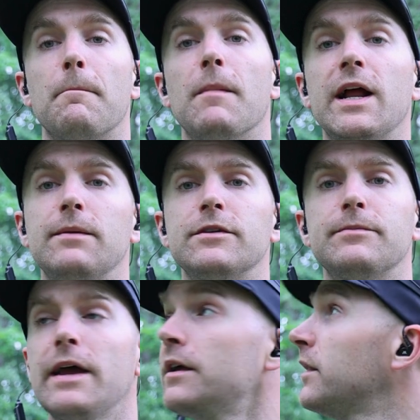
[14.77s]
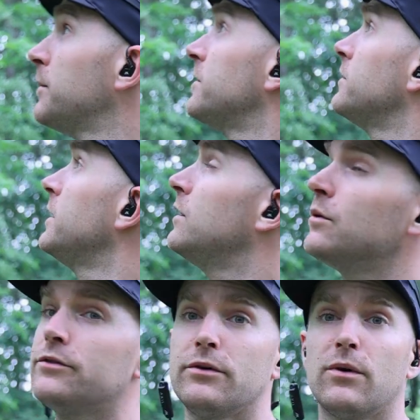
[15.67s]
My name is Matt and the
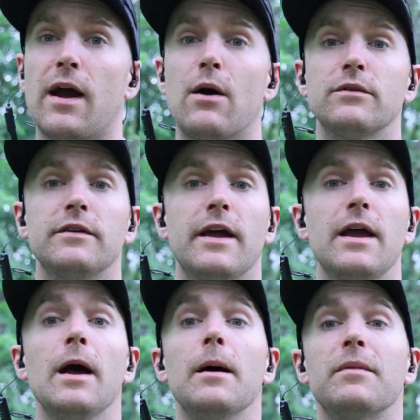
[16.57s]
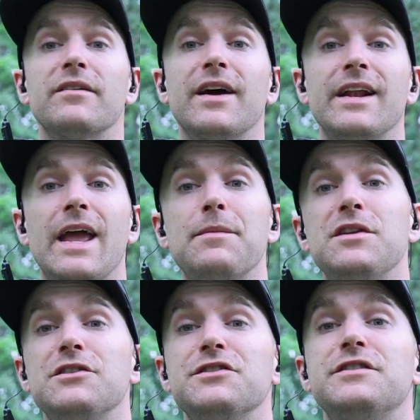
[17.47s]
mosquitoes are out today, but I've got an
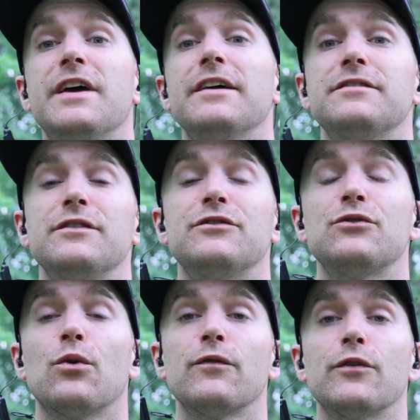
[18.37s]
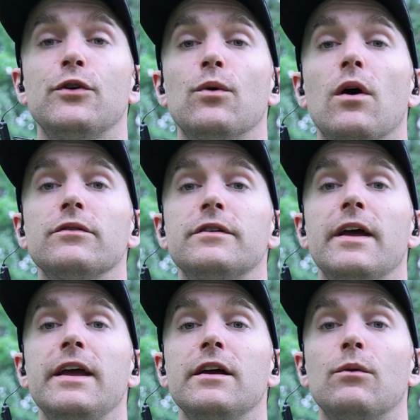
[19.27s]
ammunition test in store for you all
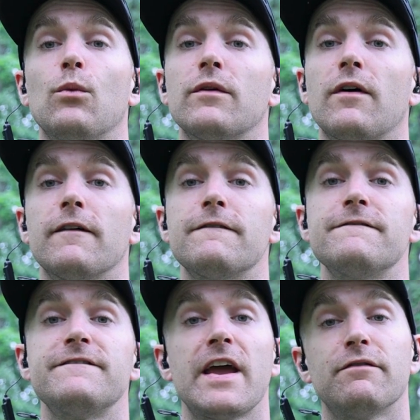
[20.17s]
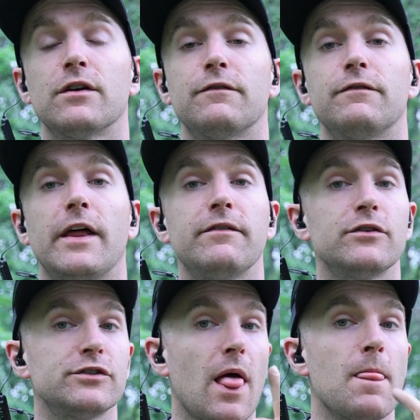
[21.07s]
today and one of our favorite
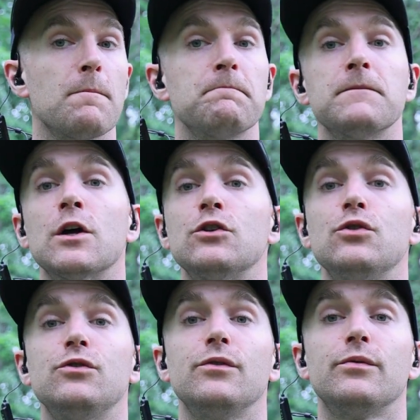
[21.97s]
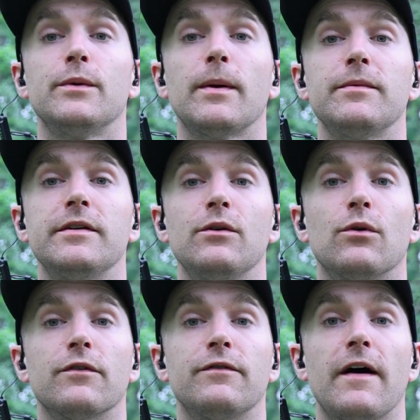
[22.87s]
flavors, 223 Remington
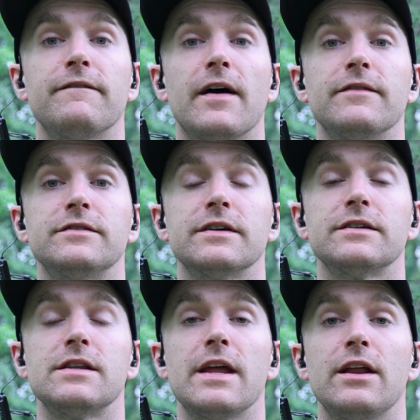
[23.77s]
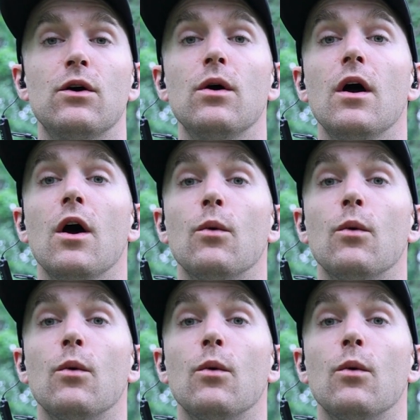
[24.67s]
or 556 NATO.